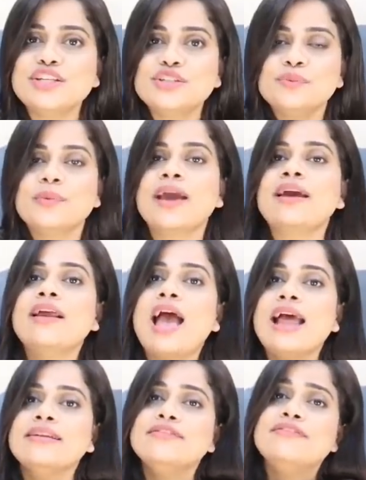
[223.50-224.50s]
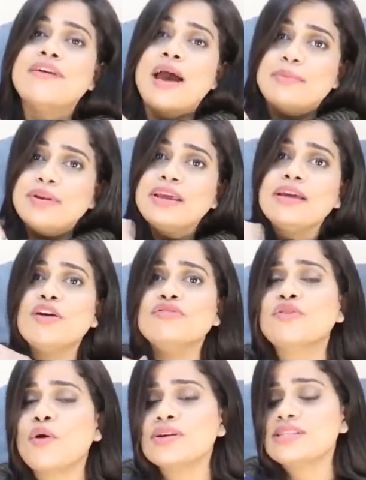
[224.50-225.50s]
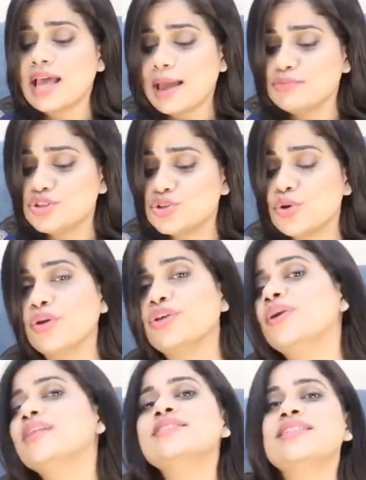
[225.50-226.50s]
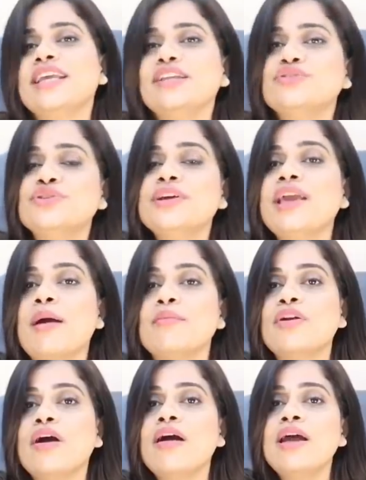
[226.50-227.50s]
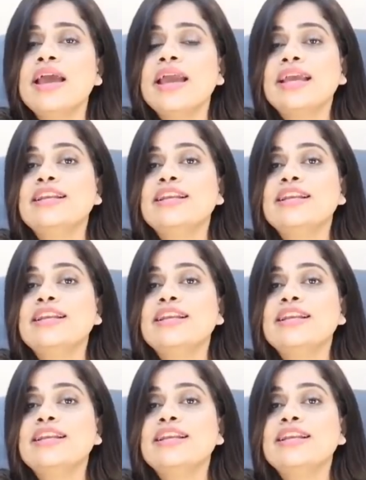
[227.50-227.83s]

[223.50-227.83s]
to wear, and the fabric, of course, I'm sure you can see it through the camera. It